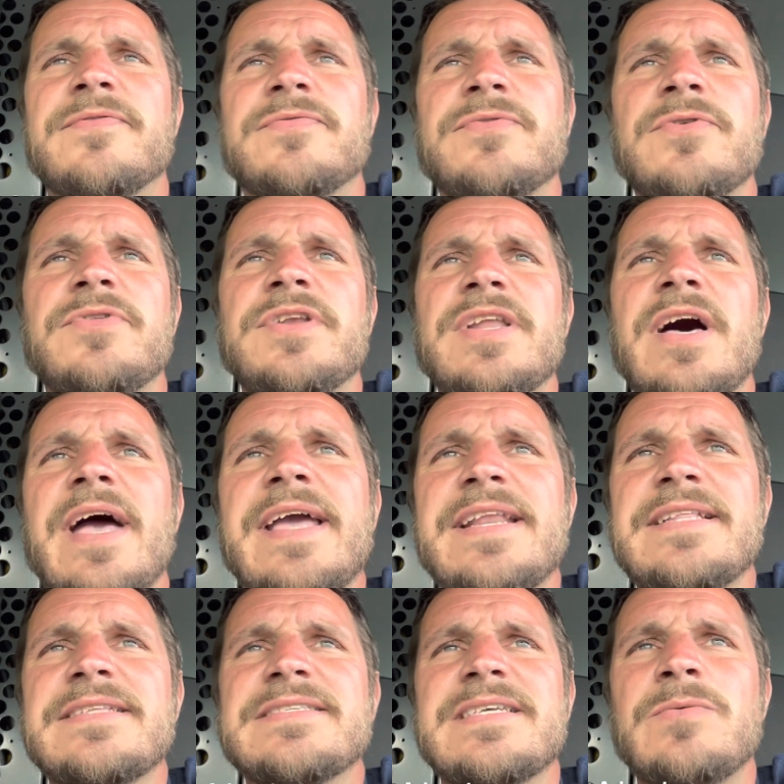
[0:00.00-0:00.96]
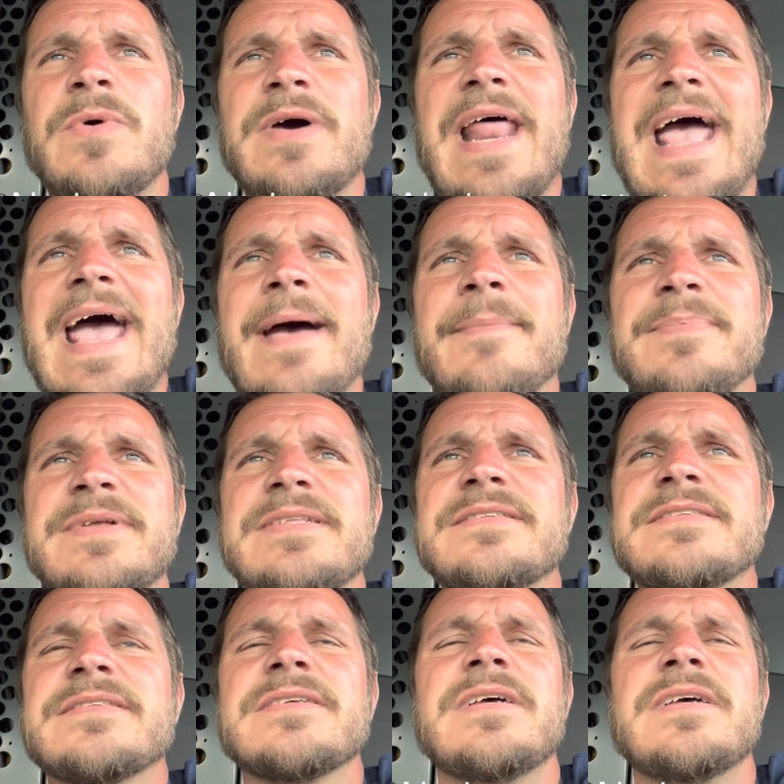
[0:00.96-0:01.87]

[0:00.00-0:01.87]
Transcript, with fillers: through the night and see what happens.